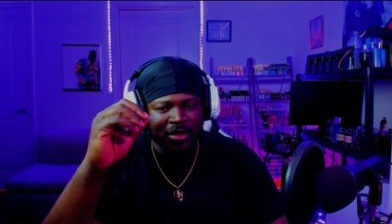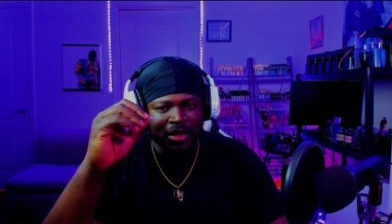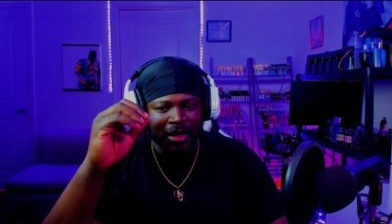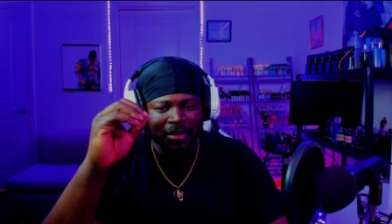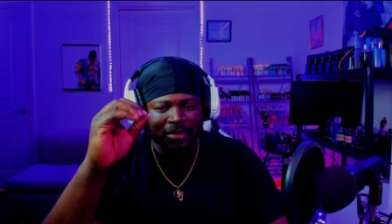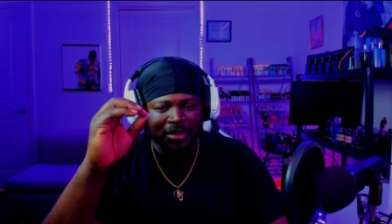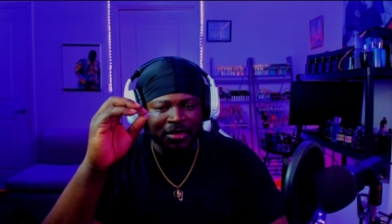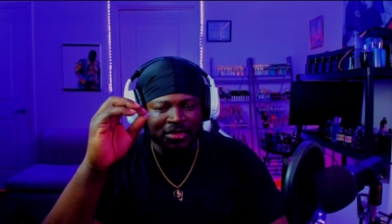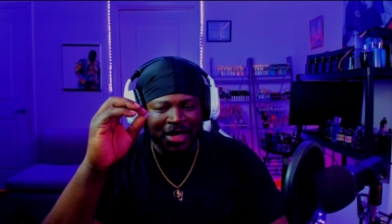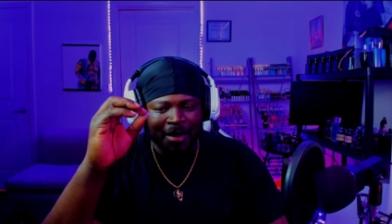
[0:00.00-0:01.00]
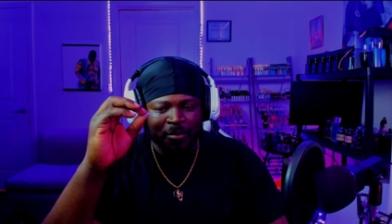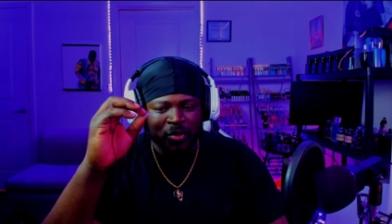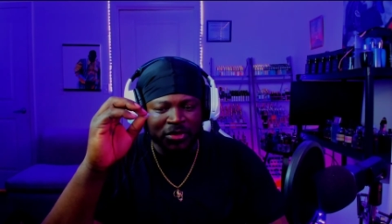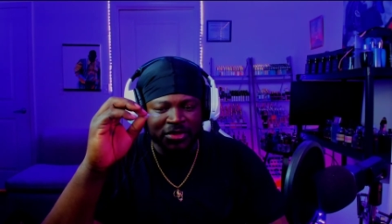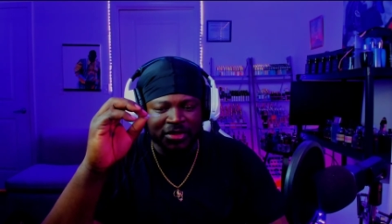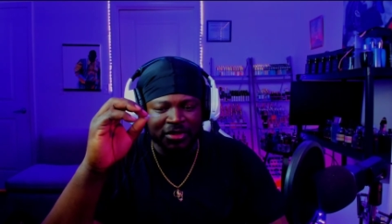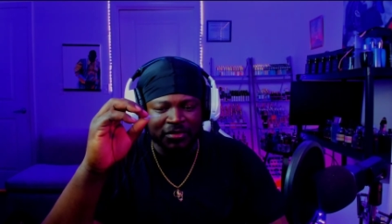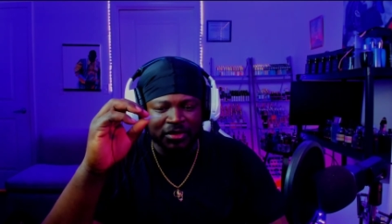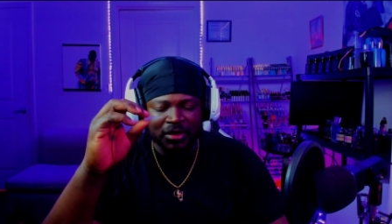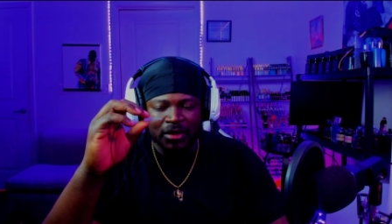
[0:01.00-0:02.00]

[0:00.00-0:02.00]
and like in the top portion of it.